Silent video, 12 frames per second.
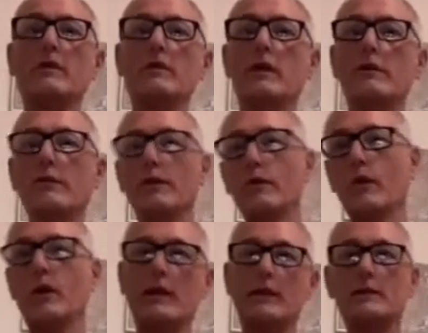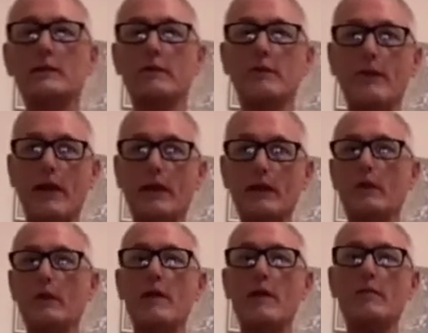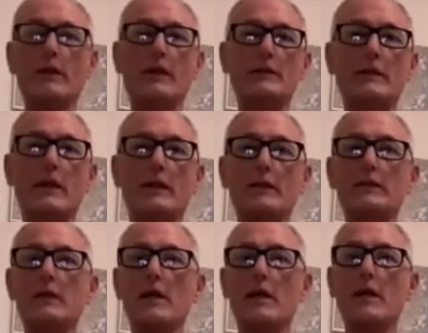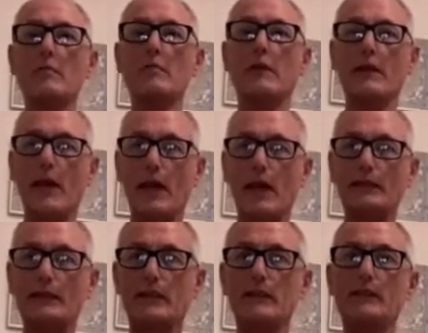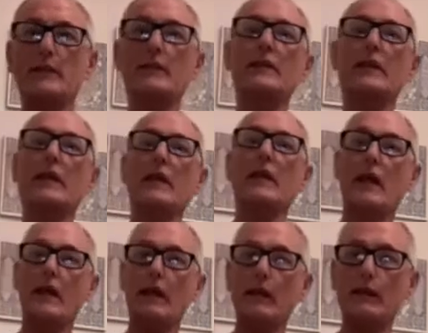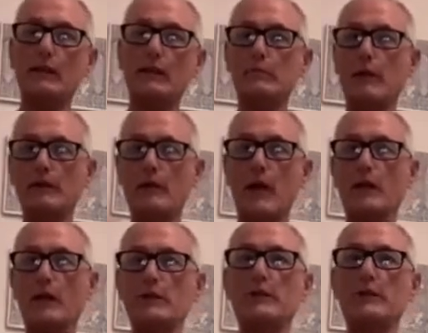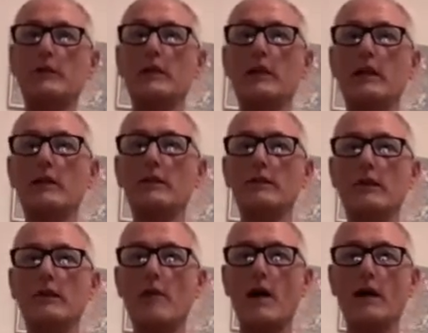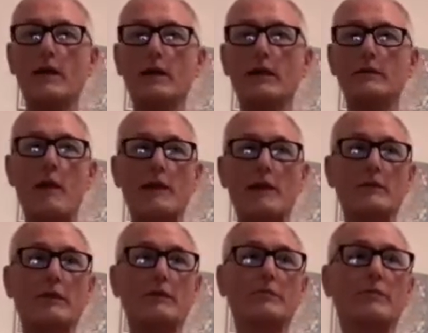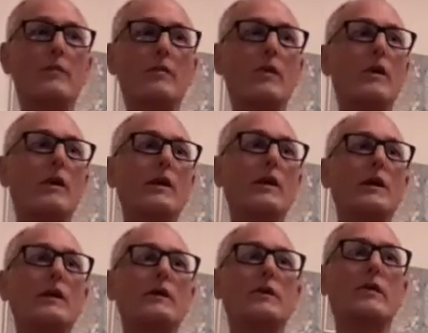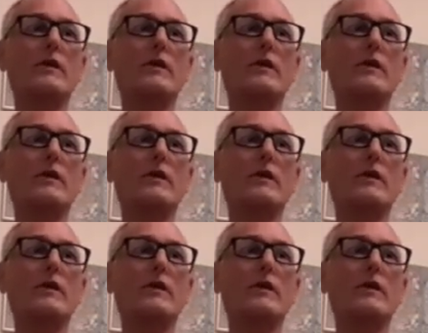Different organs affect the white blood cells, but the essence is getting as much oxygen into the body as possible. So